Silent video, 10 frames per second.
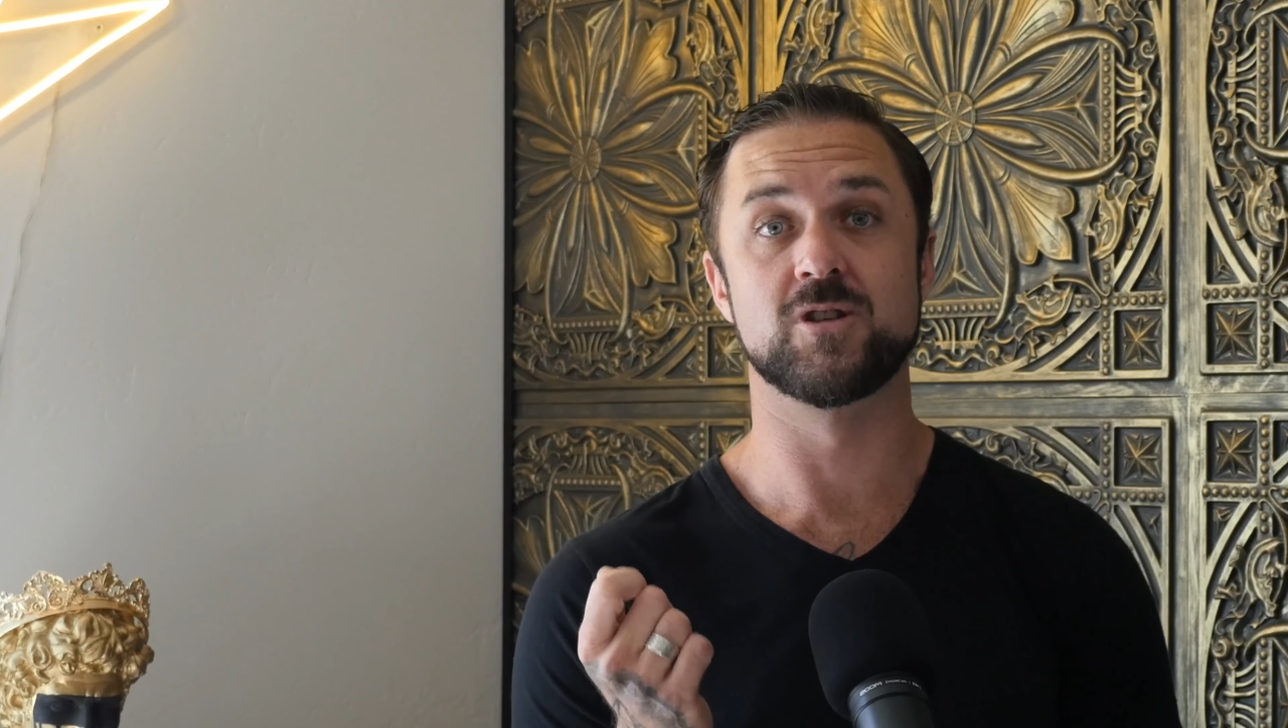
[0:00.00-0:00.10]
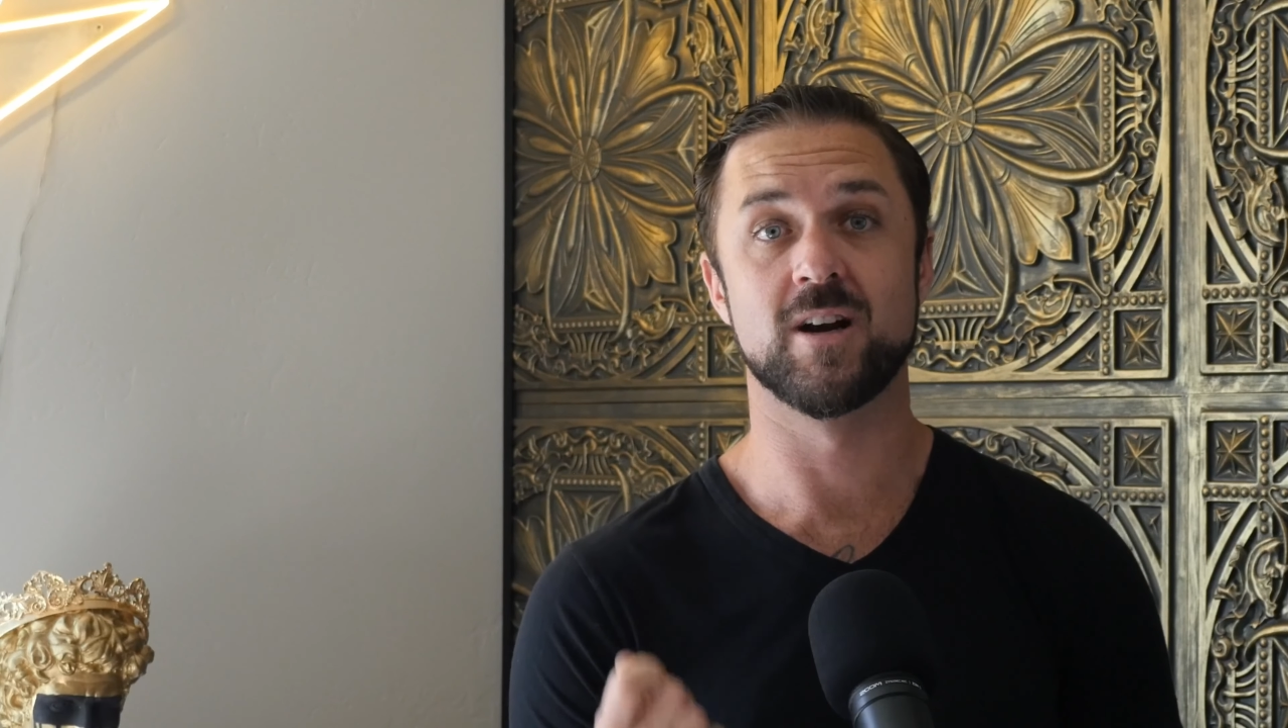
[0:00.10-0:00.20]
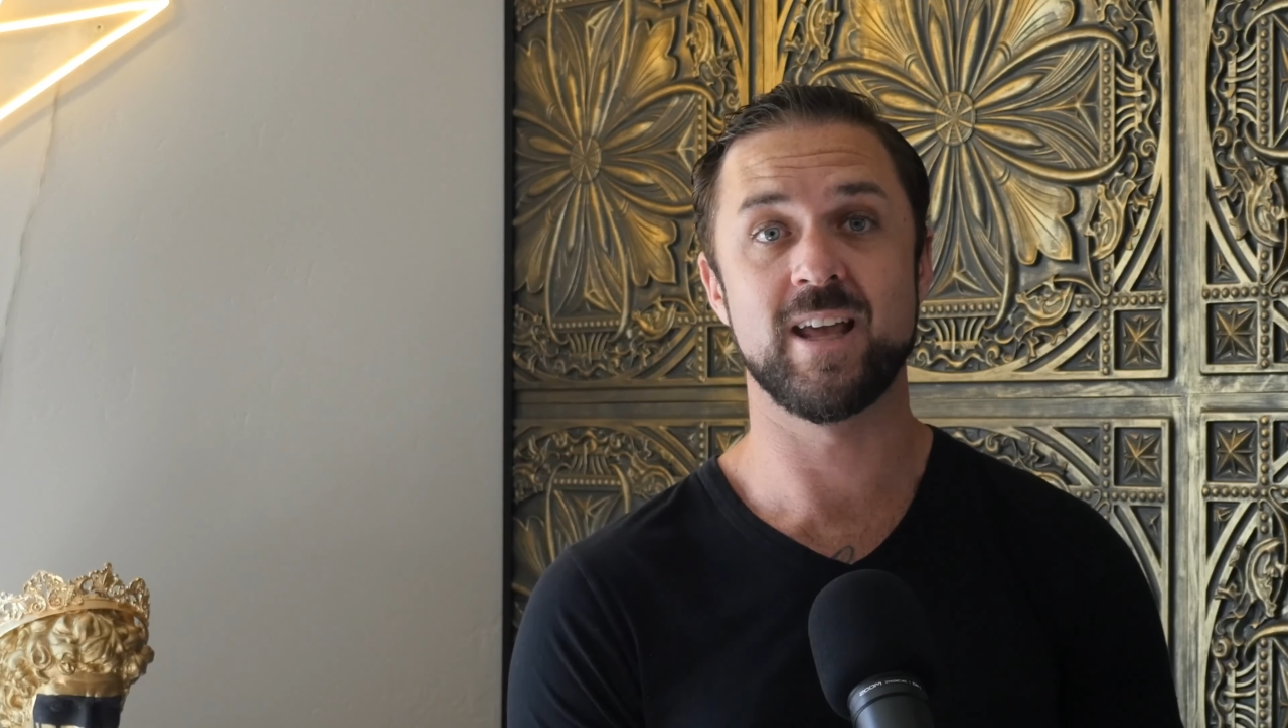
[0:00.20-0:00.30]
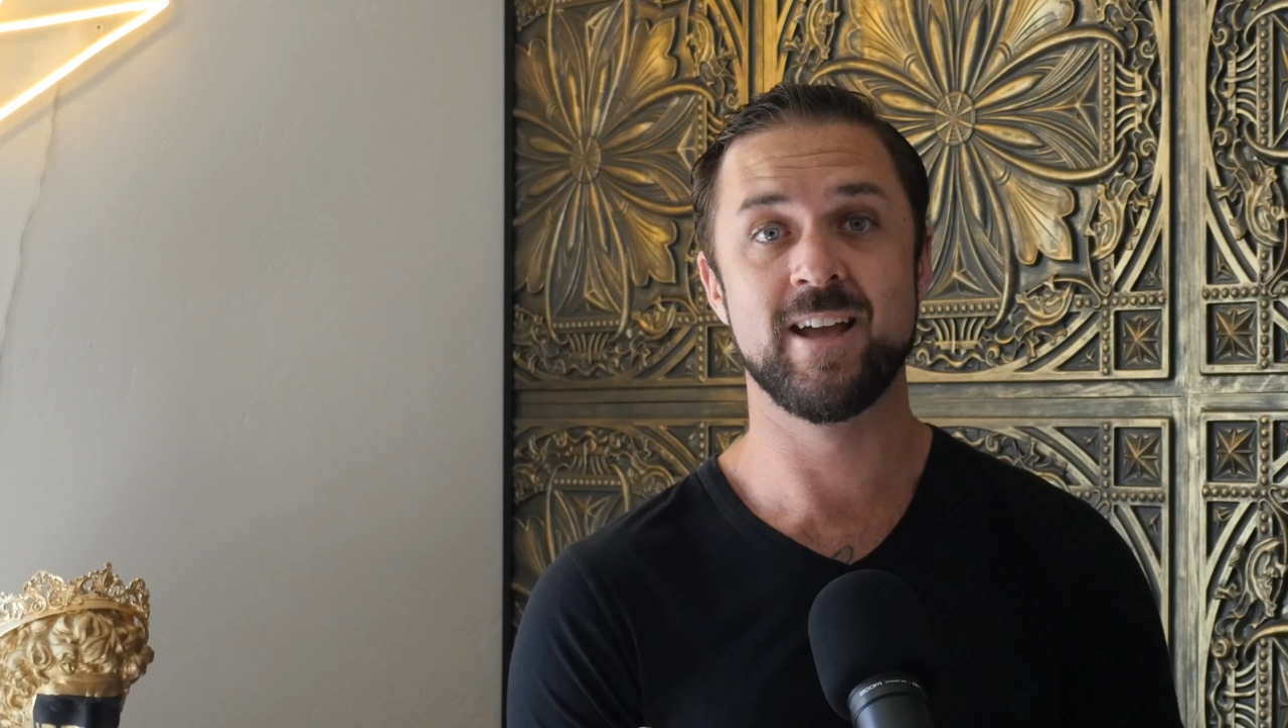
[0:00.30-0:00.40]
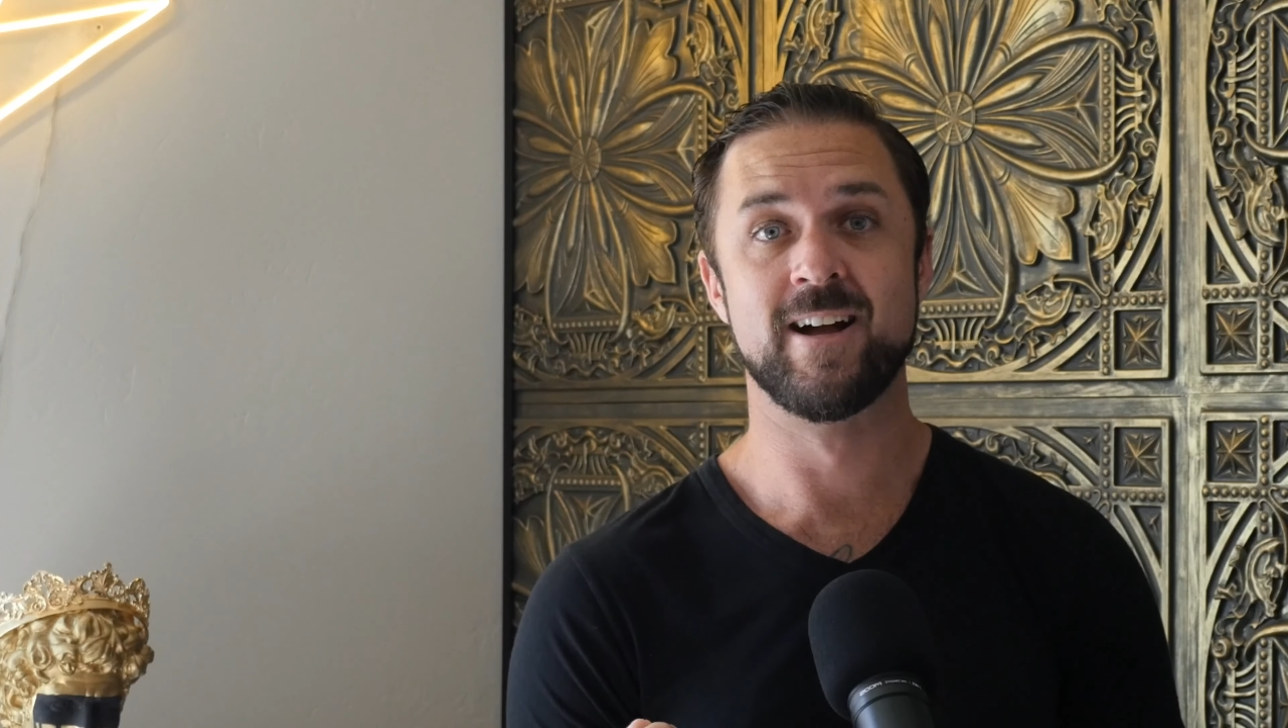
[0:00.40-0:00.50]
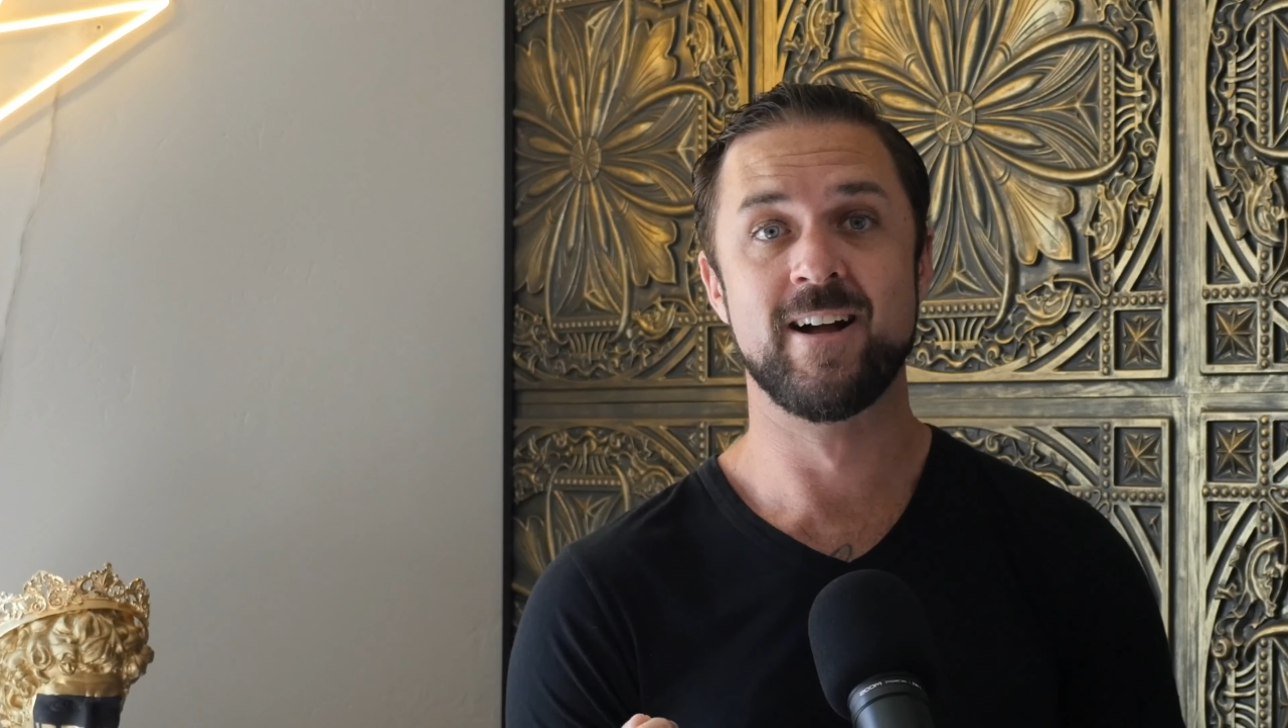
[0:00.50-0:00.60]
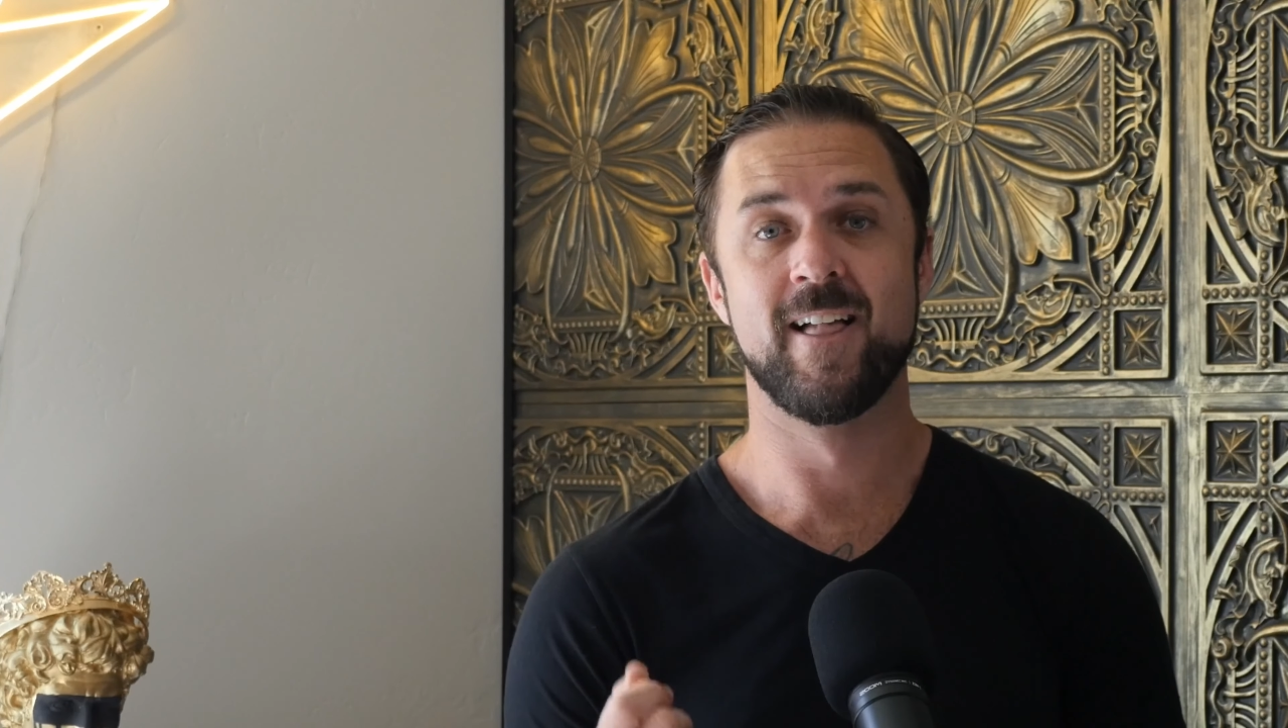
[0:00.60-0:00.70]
journey